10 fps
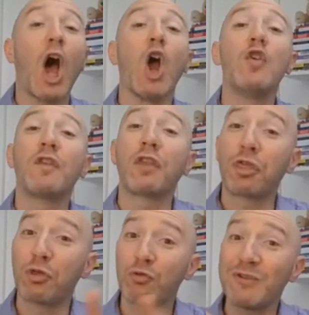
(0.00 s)
over
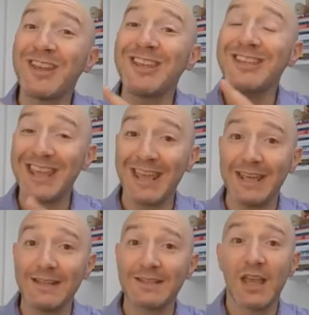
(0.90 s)
3
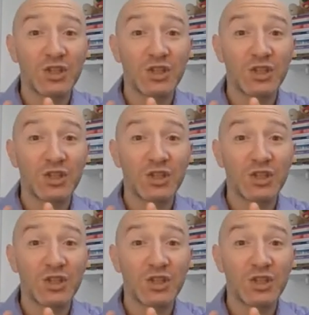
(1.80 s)
years.